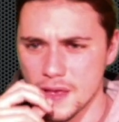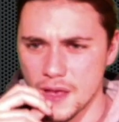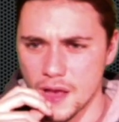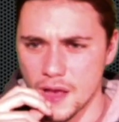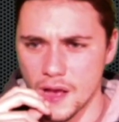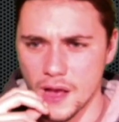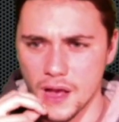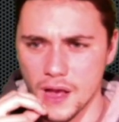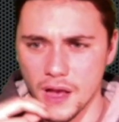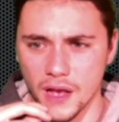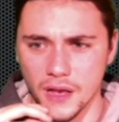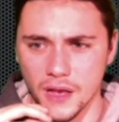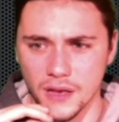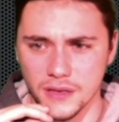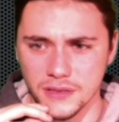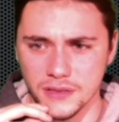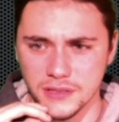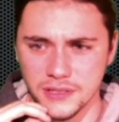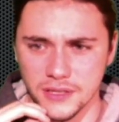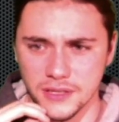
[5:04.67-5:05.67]

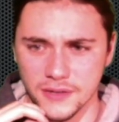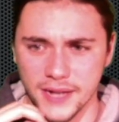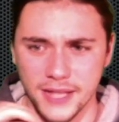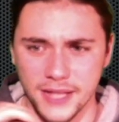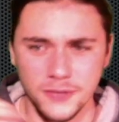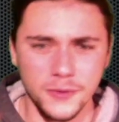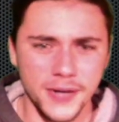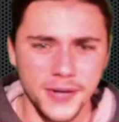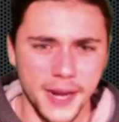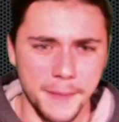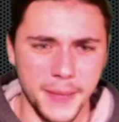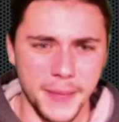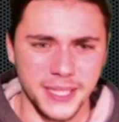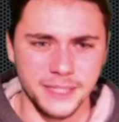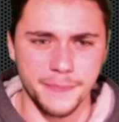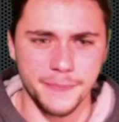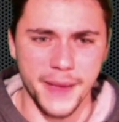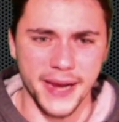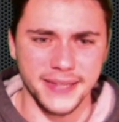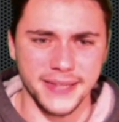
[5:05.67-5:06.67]
Uh, so that's what I'm
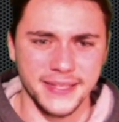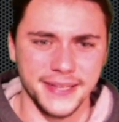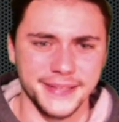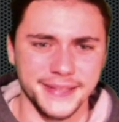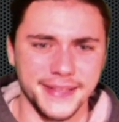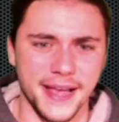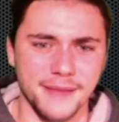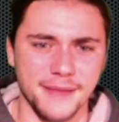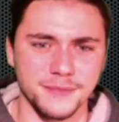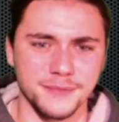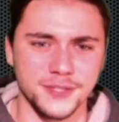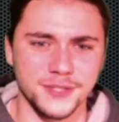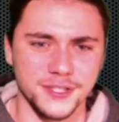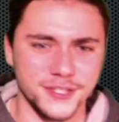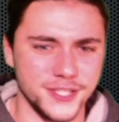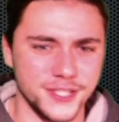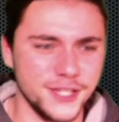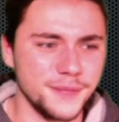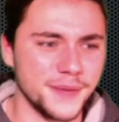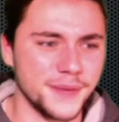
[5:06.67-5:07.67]
expecting them to
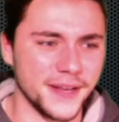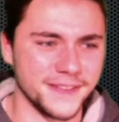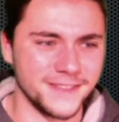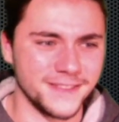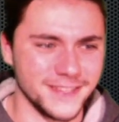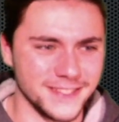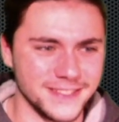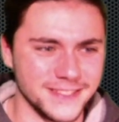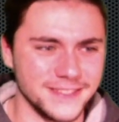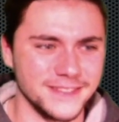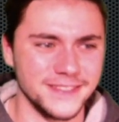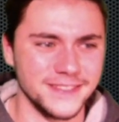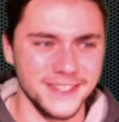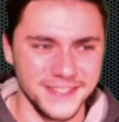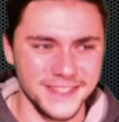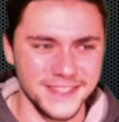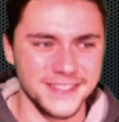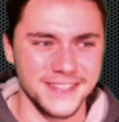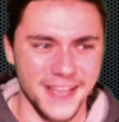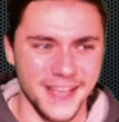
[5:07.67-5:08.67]
do, but this
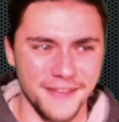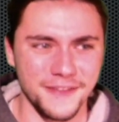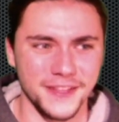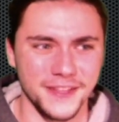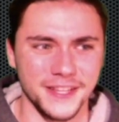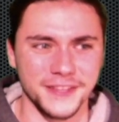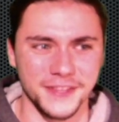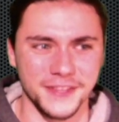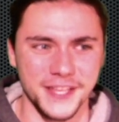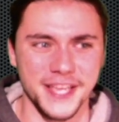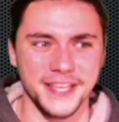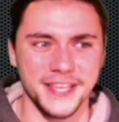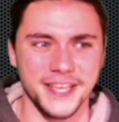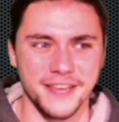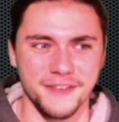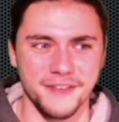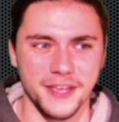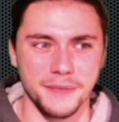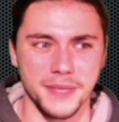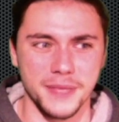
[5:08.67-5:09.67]
this is definitely
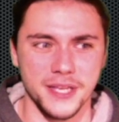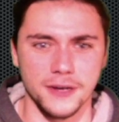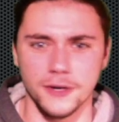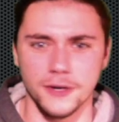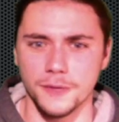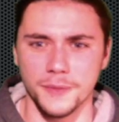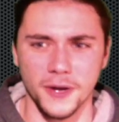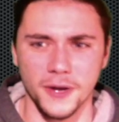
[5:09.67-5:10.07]
giving me hope.